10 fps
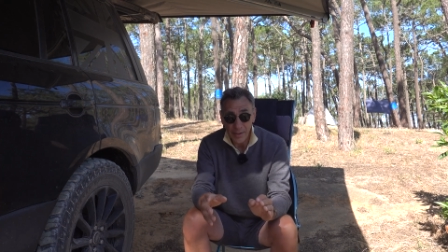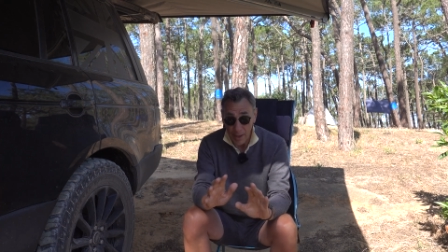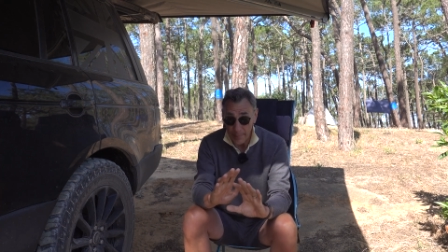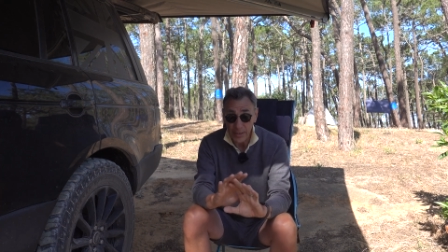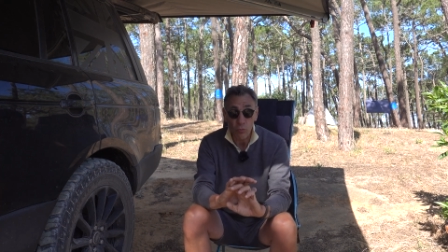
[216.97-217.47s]

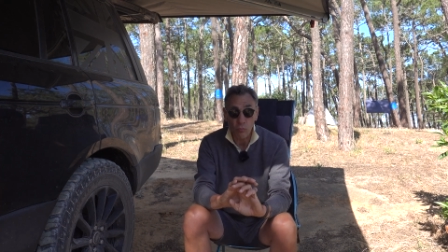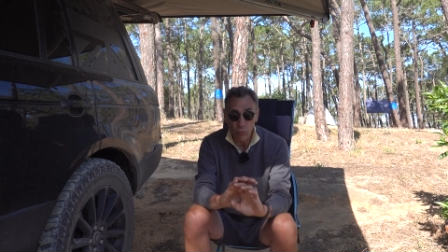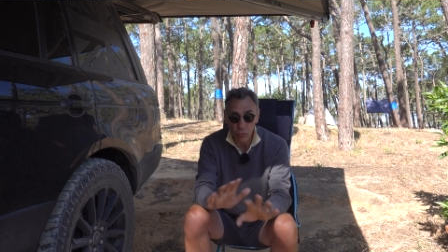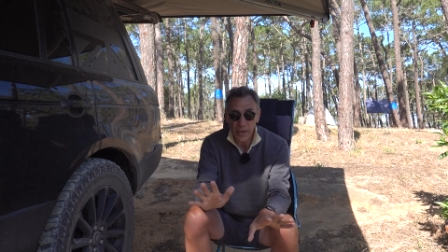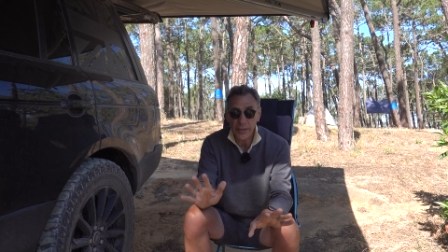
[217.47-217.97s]
I mean,
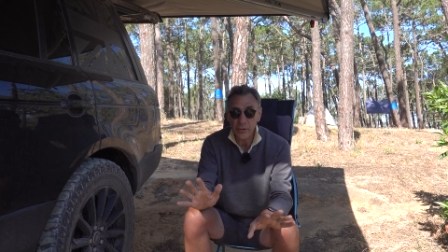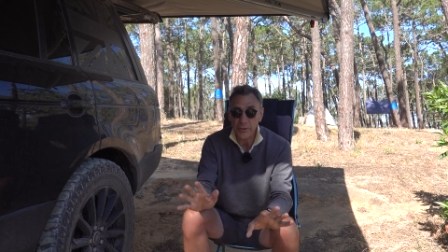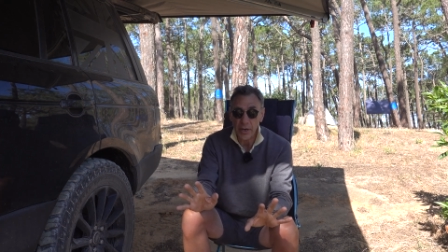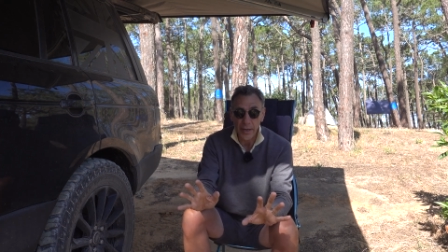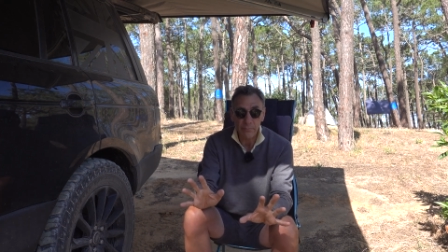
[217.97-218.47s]
really
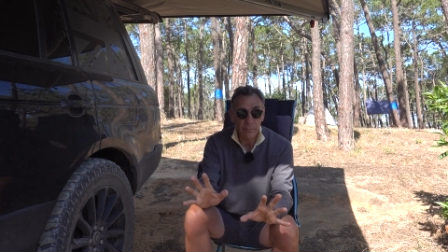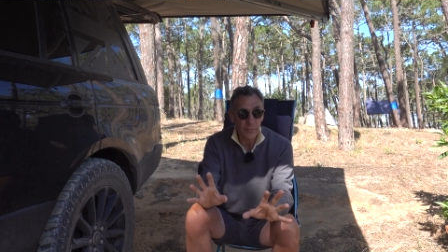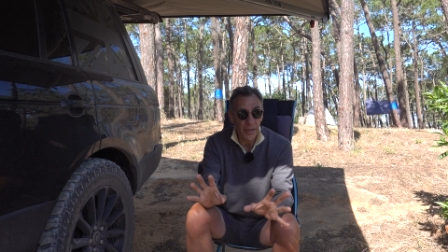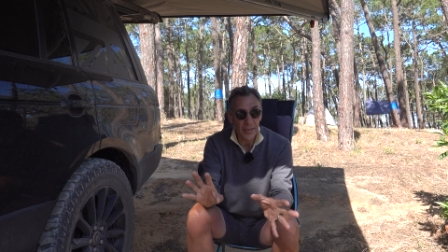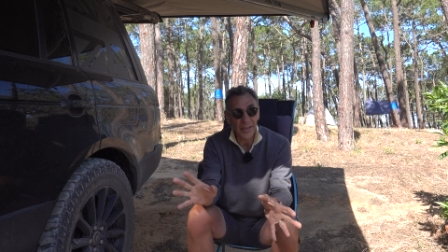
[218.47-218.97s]
good night.
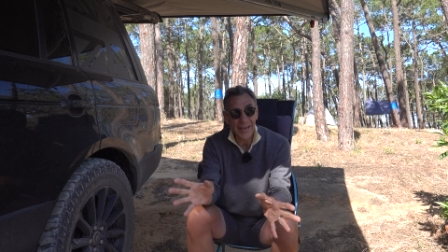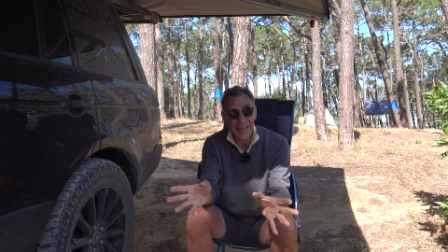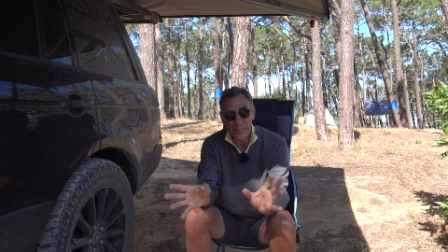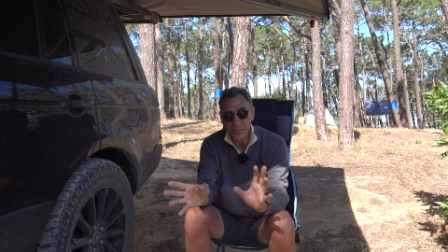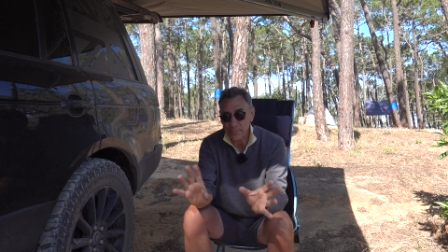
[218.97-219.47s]
Now you're going to
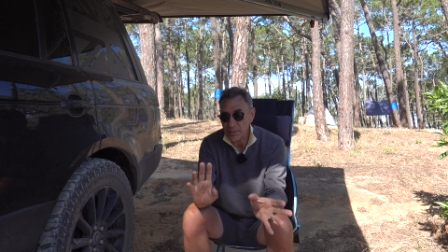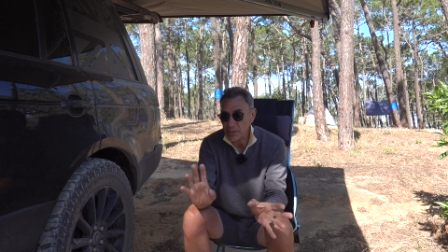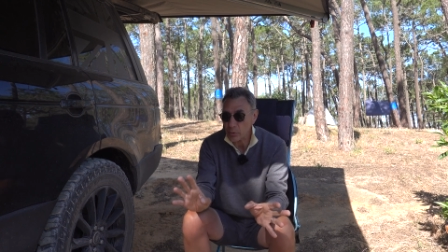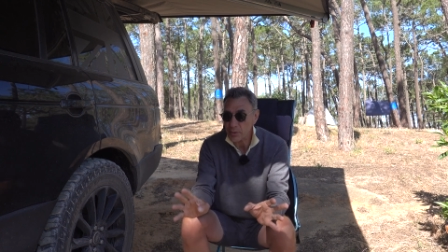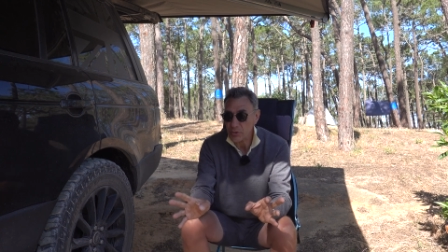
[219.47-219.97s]
get some
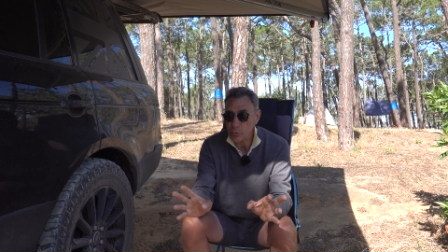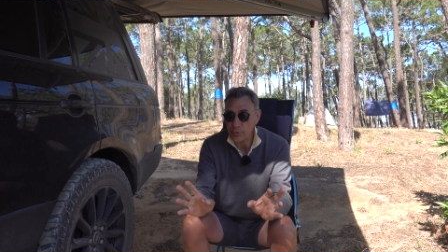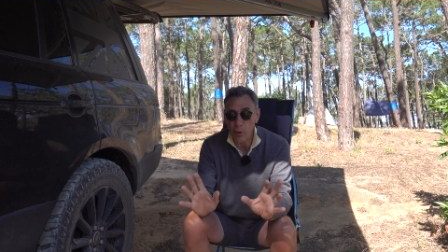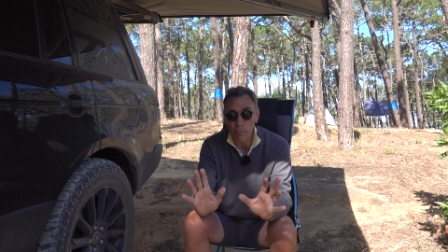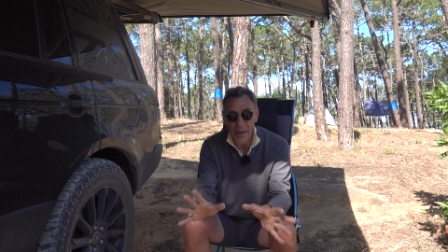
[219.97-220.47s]
situations where
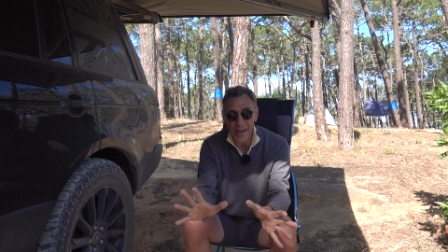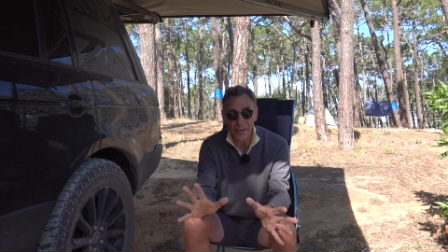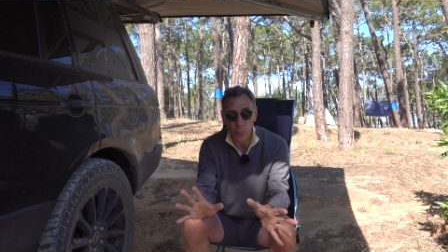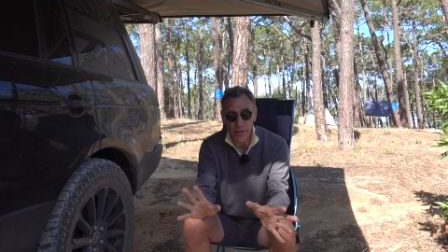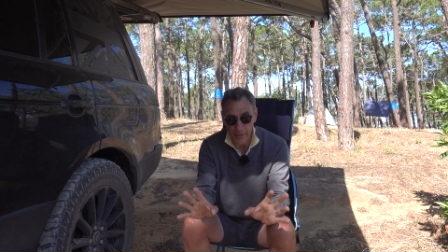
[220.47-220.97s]
you've got
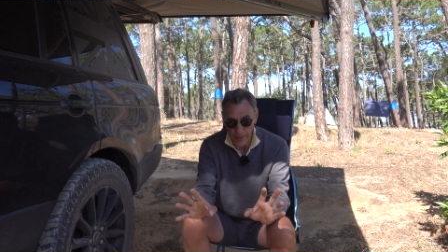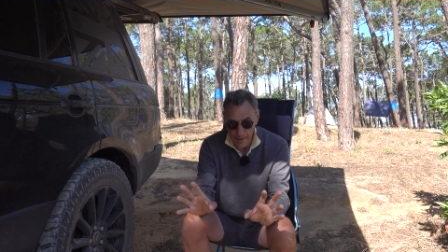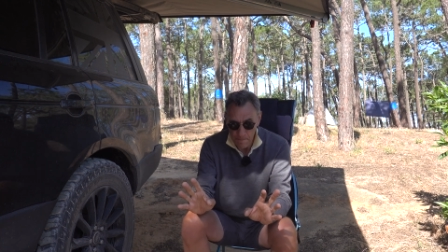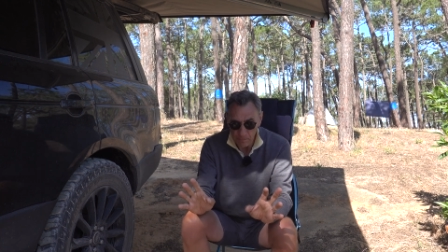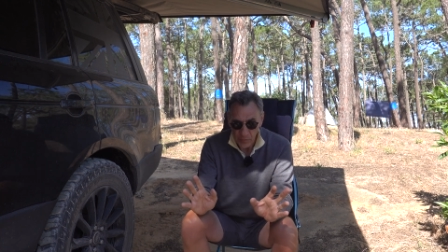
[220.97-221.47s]
bad weather,
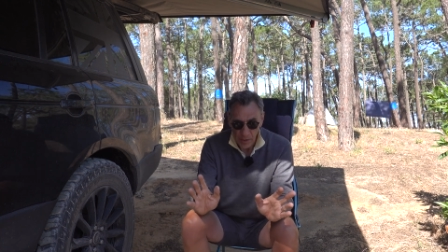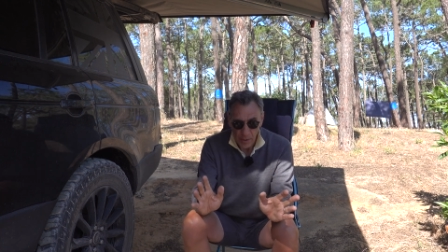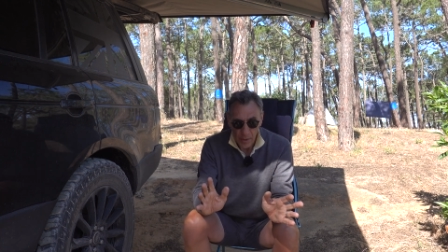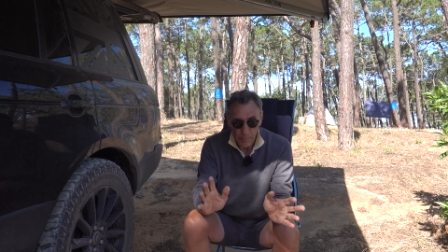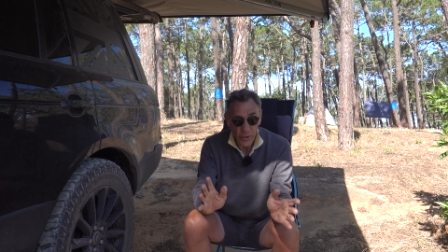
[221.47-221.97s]

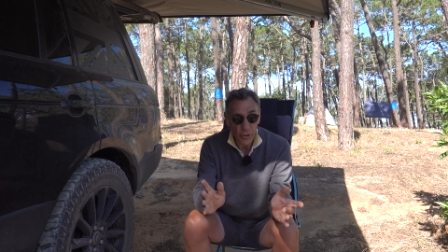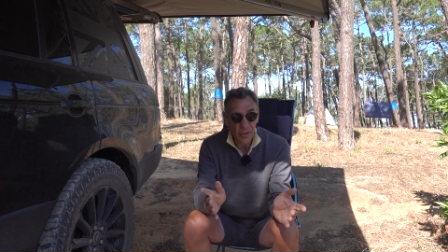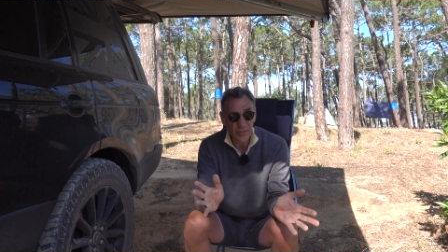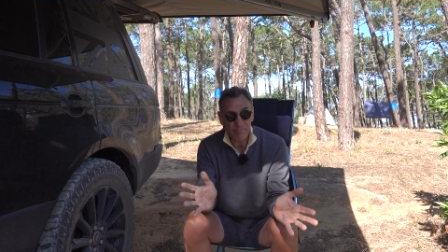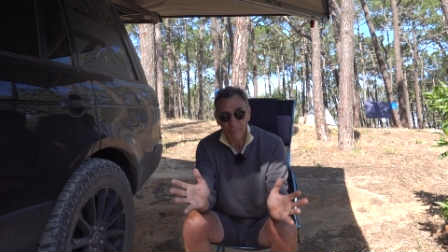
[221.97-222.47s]

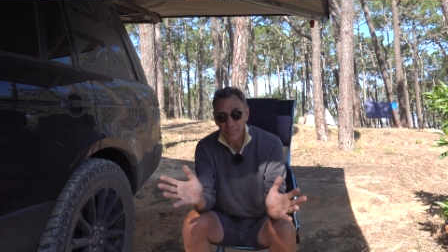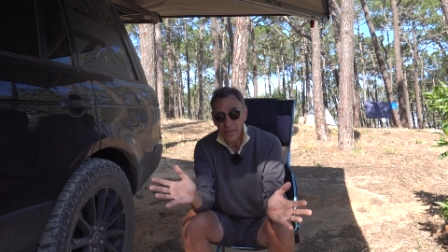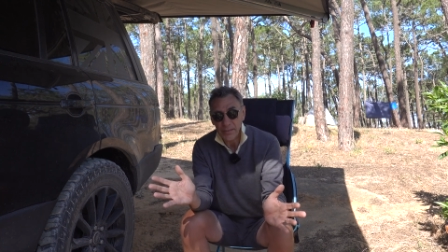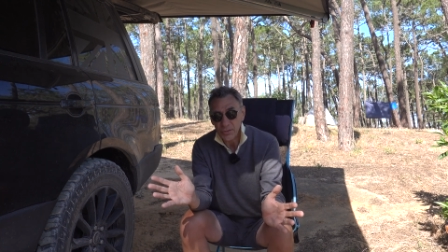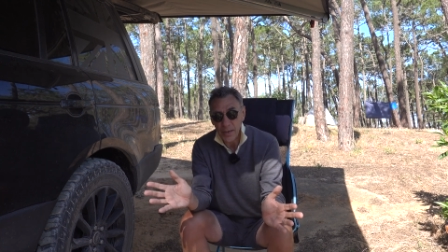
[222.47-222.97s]
but
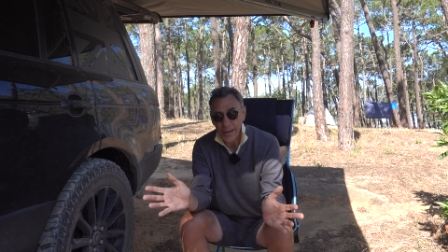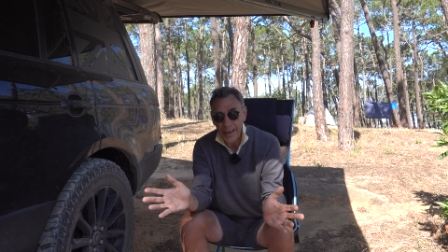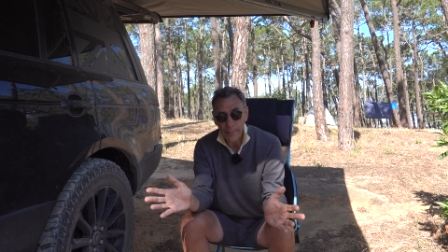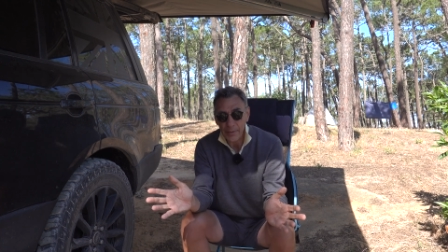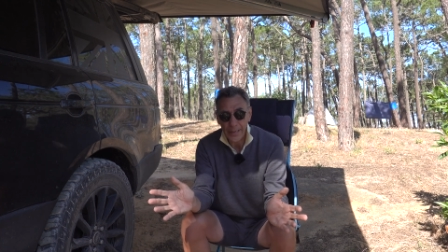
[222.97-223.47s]
it's going to
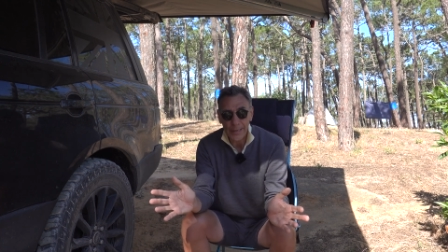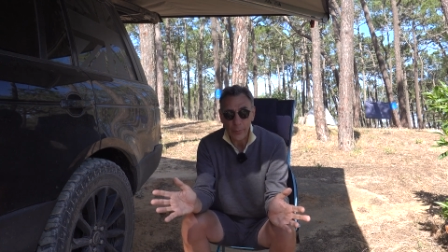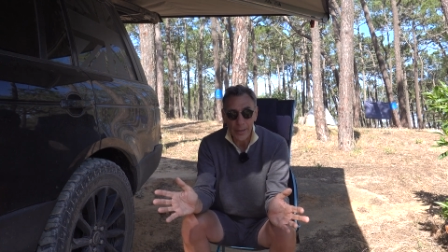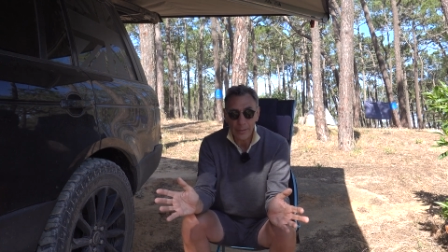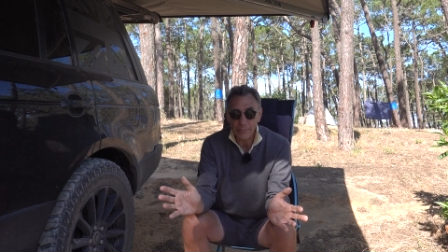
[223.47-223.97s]
happen
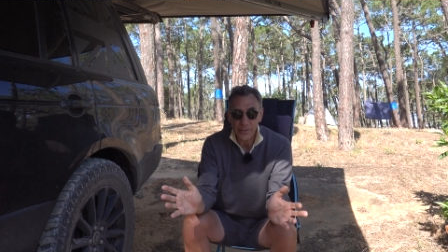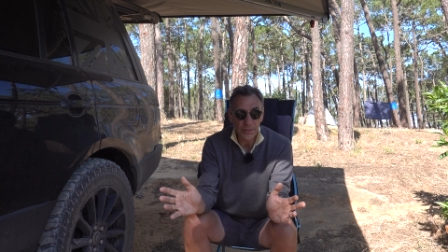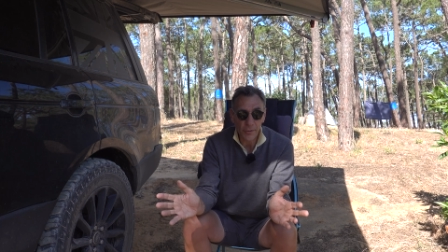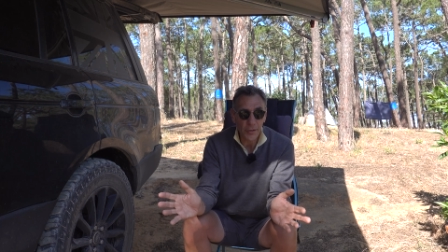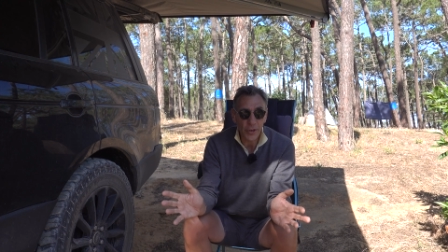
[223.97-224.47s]
anyway. There's
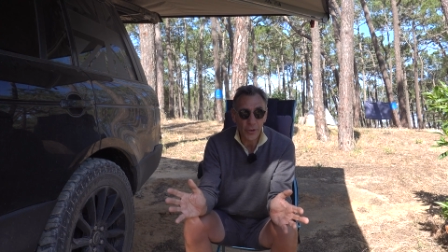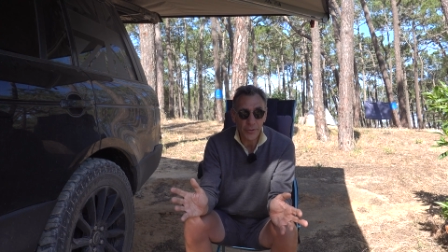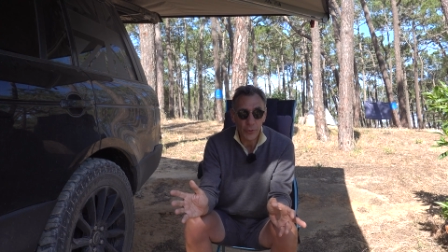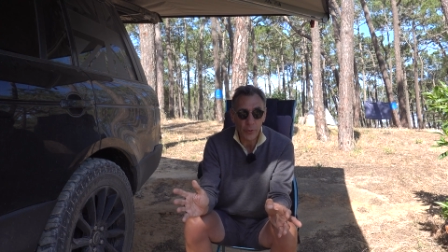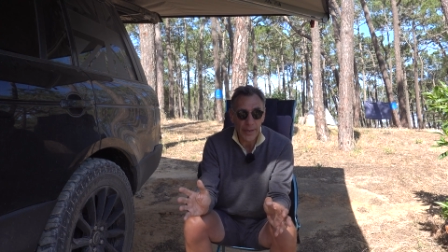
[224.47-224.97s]
nothing you
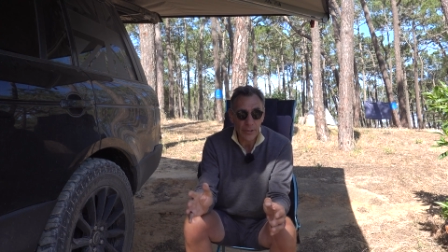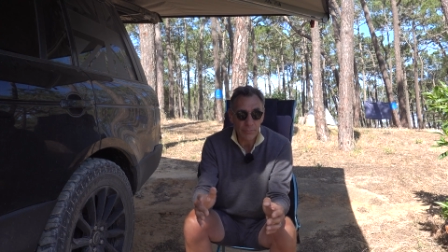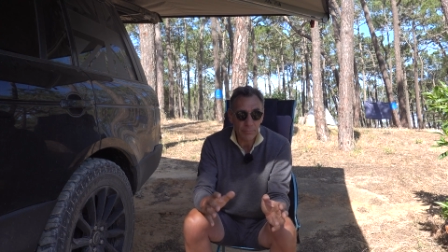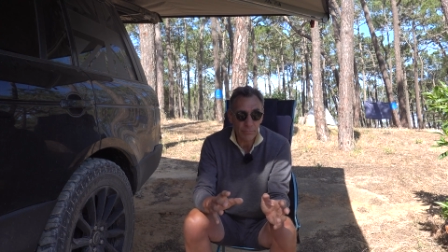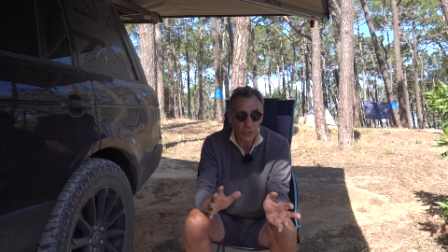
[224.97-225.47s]
can do about
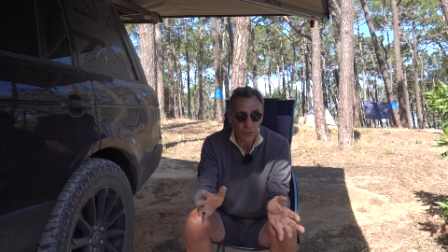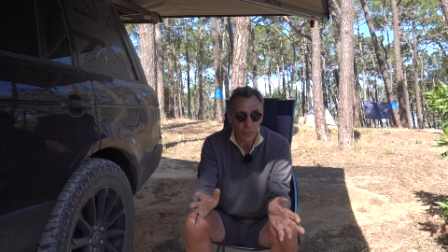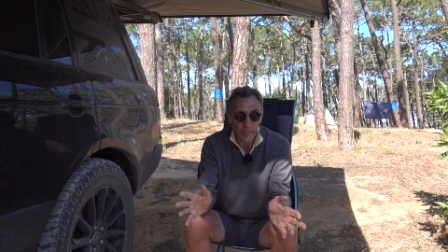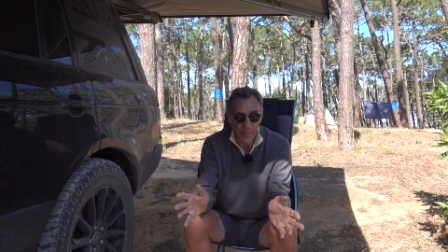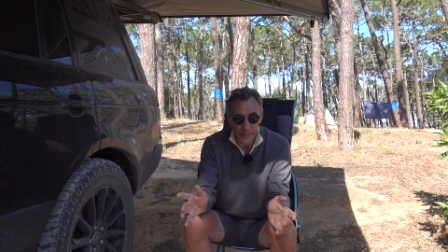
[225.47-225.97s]

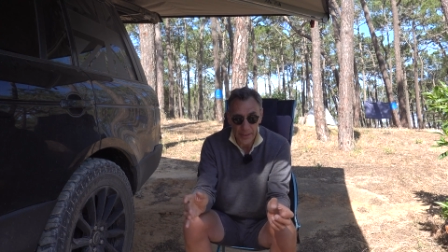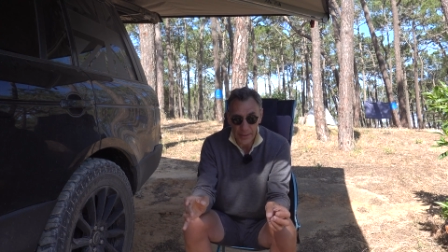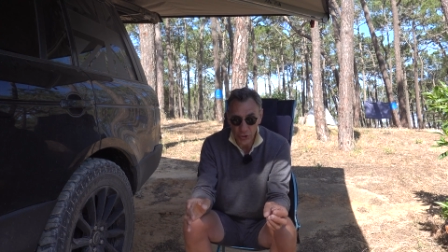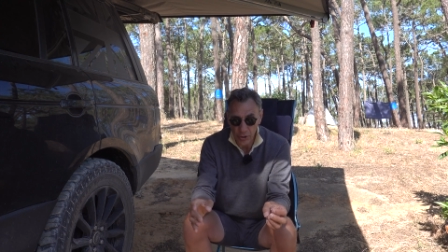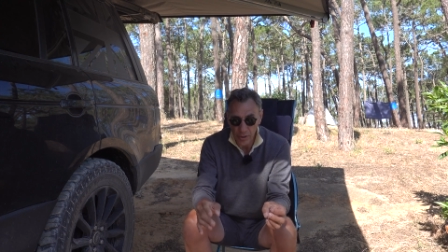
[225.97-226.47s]
controlling Mother
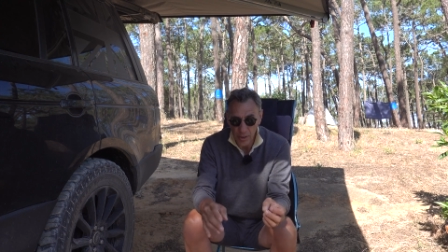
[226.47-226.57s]
Nature.